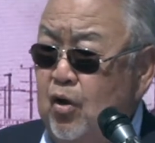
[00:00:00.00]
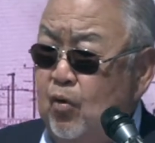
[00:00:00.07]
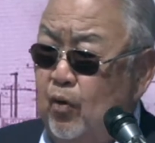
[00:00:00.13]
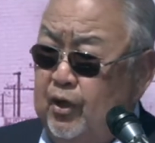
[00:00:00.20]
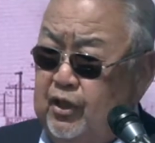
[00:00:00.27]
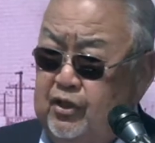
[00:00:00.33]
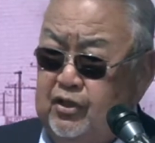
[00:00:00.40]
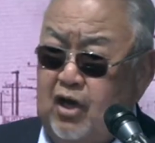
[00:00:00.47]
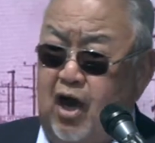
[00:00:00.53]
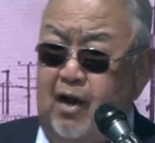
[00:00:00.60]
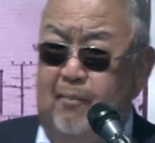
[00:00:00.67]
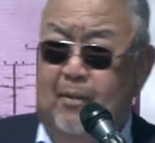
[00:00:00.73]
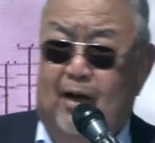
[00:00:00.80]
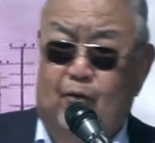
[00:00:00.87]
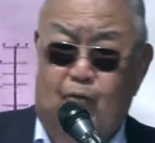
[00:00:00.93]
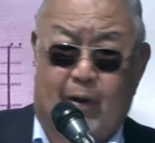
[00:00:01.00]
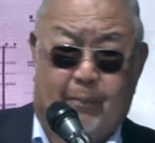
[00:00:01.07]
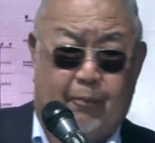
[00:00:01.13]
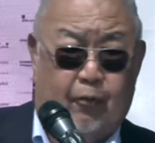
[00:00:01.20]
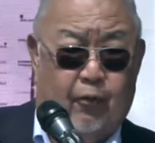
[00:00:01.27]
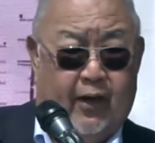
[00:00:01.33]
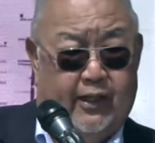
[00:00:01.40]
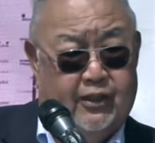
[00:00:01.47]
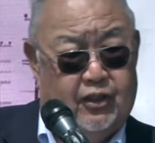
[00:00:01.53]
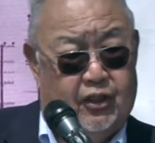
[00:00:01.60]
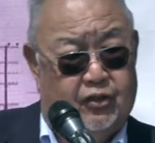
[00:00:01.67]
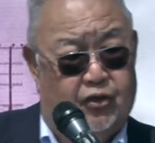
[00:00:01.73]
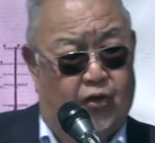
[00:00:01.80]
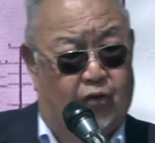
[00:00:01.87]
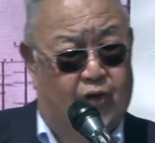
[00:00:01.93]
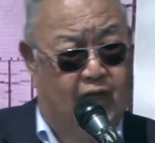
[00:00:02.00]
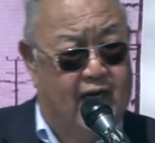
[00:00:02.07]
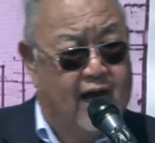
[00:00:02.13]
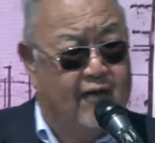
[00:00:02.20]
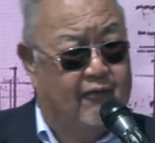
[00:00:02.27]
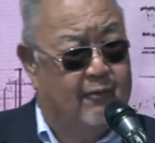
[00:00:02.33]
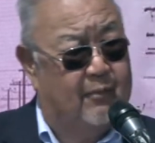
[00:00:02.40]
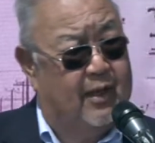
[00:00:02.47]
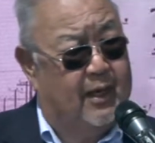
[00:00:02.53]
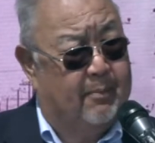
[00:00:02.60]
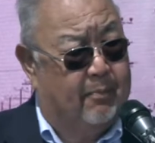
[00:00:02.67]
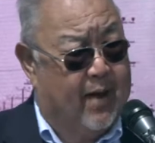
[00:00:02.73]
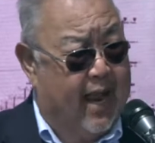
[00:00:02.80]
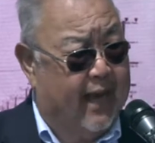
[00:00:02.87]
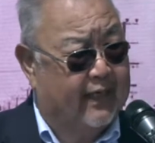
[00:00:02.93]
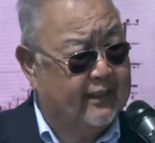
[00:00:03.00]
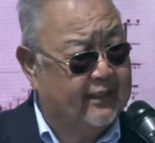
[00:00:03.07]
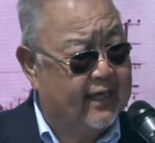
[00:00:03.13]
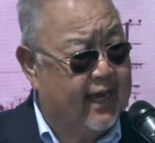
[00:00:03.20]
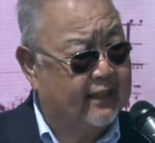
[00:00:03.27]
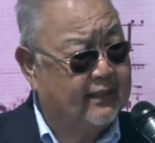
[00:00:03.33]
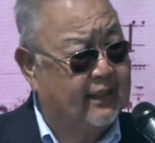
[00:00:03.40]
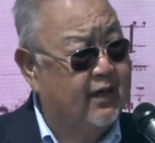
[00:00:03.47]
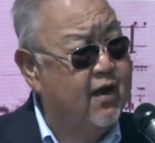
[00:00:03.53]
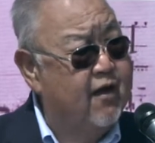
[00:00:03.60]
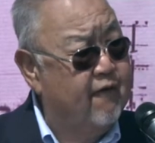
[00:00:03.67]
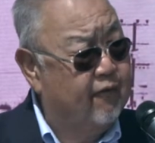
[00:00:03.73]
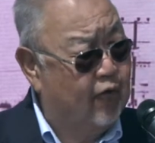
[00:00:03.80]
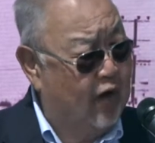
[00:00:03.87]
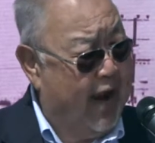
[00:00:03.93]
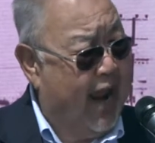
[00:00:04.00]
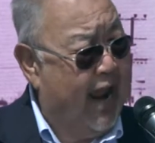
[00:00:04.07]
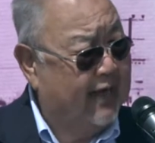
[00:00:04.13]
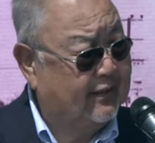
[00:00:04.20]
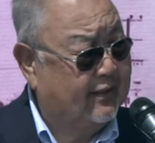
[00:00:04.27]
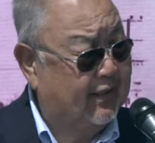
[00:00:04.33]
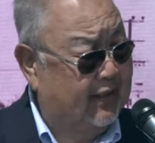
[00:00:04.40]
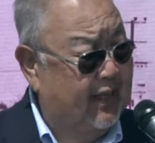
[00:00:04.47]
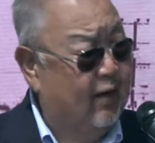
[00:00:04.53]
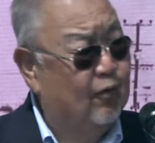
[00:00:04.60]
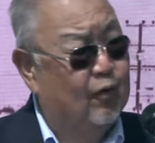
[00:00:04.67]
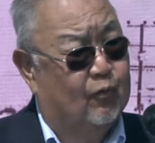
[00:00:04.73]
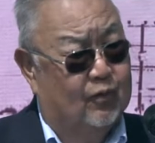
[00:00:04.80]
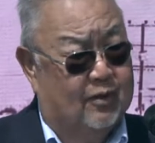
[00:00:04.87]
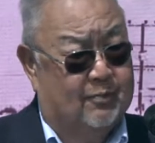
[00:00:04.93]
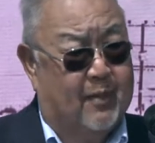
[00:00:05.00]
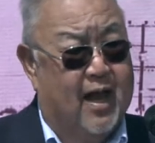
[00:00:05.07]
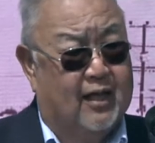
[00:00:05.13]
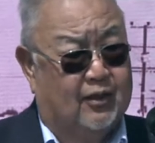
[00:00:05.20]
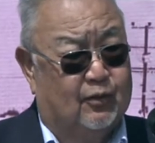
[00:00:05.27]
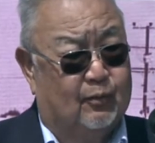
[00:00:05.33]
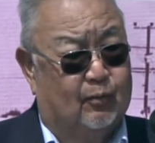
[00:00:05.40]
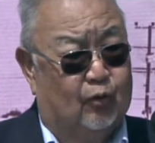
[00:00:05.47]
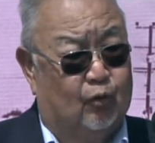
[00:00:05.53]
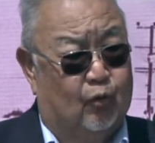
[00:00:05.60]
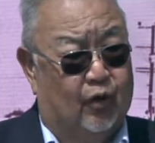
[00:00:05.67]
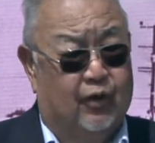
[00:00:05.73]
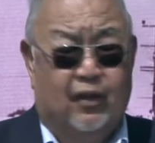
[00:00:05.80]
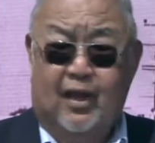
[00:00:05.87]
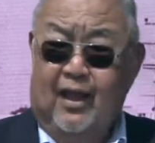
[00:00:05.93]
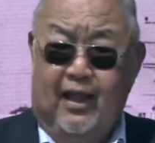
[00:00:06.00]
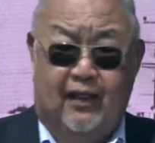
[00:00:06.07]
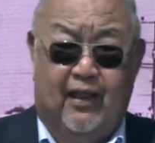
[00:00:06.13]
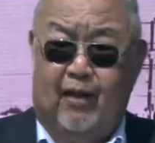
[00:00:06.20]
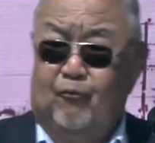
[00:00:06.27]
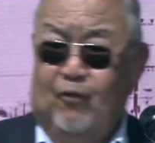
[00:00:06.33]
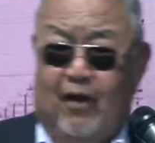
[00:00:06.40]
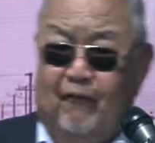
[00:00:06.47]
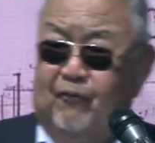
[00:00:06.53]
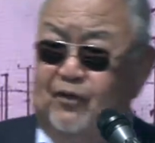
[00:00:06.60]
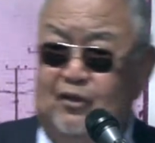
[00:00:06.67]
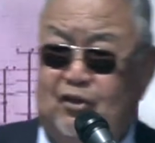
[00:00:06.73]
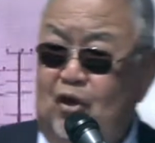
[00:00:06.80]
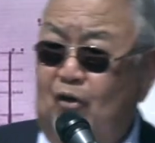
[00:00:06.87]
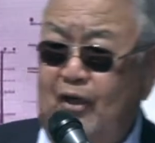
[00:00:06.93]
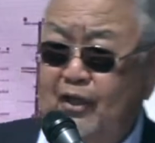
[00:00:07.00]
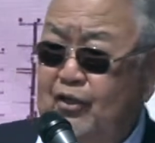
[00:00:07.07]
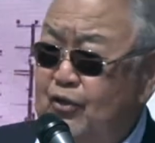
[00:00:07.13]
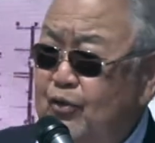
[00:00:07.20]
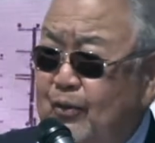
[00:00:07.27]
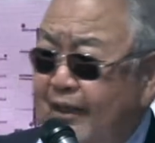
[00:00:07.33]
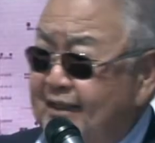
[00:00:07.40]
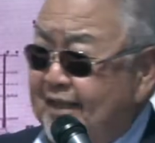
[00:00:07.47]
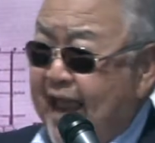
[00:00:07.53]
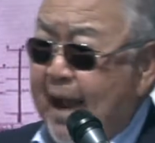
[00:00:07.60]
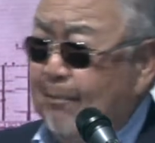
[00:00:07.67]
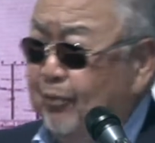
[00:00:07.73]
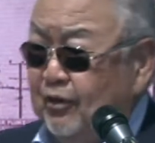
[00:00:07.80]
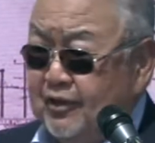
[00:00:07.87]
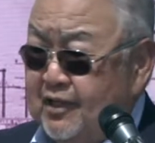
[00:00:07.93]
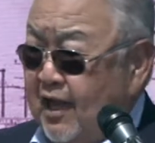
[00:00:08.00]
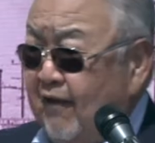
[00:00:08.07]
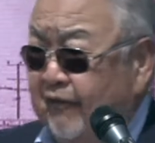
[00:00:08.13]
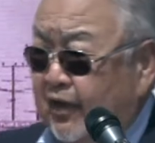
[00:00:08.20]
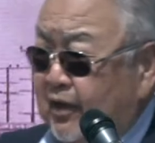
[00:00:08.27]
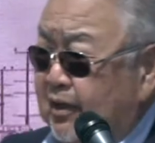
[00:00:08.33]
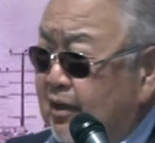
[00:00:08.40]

When you talk about reparations or the government apologizing for acts that they were responsible with, they reference only two examples of it.